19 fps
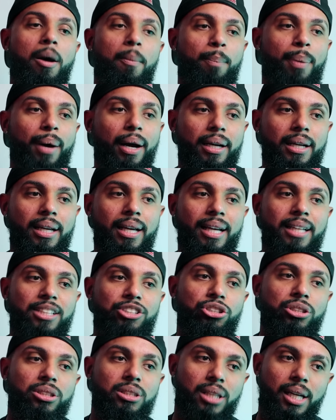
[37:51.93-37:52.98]
but it's
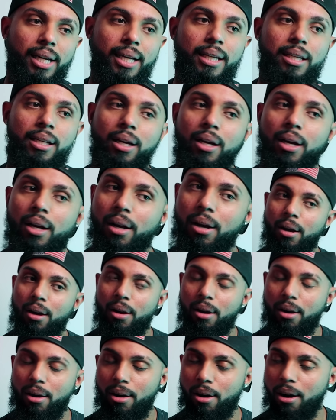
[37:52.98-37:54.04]
just like,
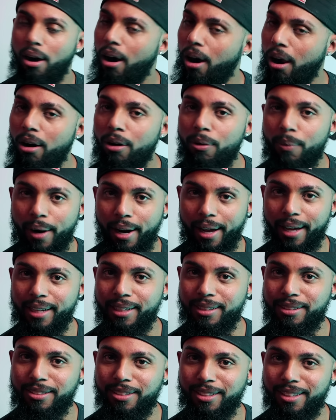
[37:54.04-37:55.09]
all
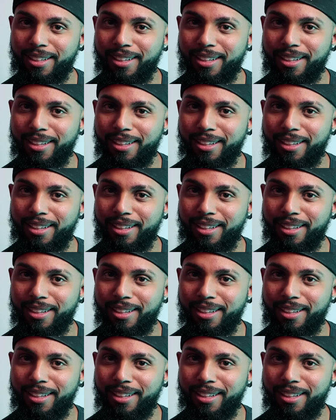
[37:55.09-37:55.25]
right,